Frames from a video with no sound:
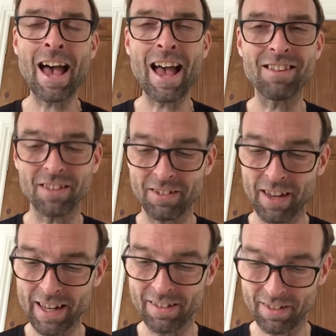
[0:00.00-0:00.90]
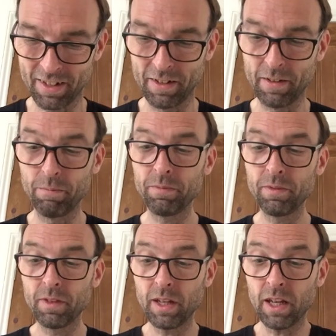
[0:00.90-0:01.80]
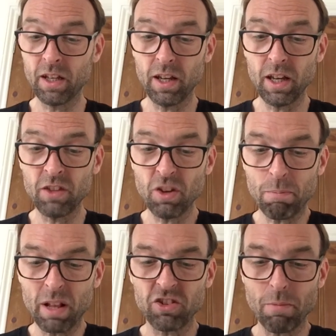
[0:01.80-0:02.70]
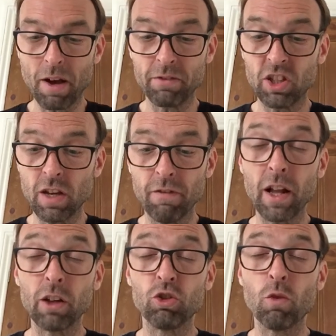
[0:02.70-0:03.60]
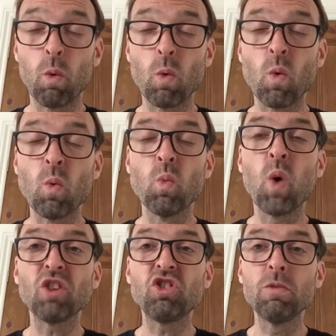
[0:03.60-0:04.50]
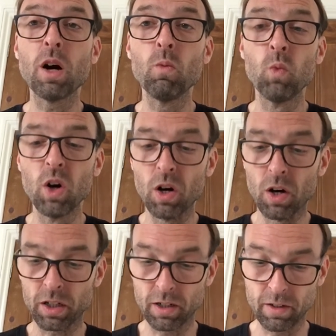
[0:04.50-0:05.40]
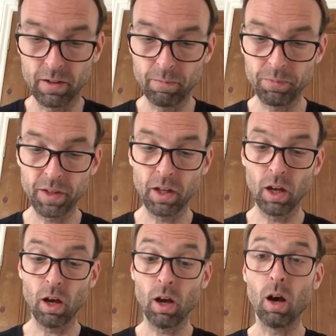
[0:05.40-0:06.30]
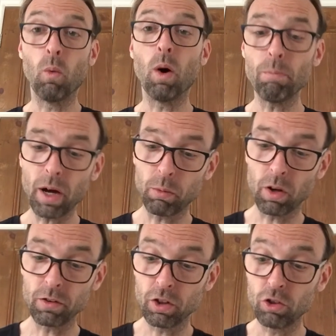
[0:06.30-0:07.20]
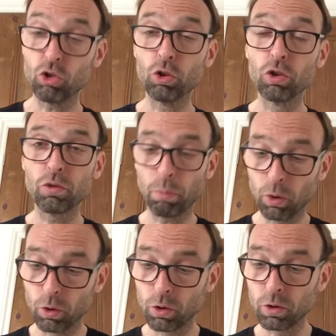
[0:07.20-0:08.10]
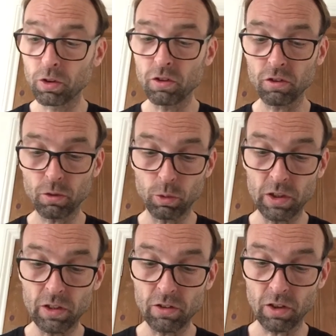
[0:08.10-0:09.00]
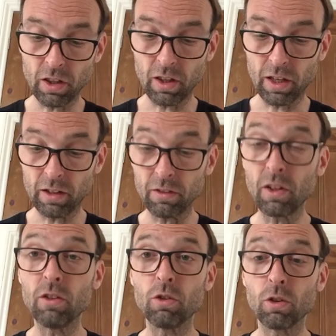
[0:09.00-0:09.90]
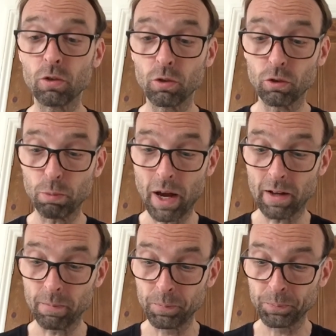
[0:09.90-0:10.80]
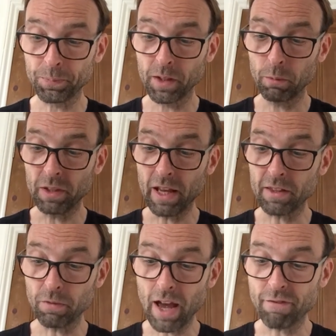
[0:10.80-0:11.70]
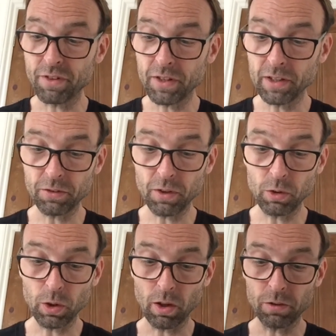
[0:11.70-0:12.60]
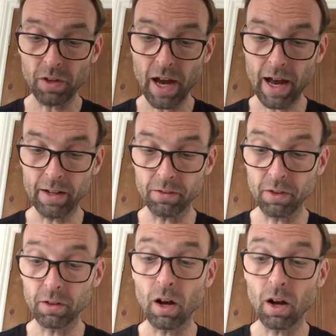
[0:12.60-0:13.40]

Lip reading: hesitate. It's a pleasure, my dear fellow, to watch you at work." One by one, George poured and squeezed the things into the saucepan. With everything so close at hand, the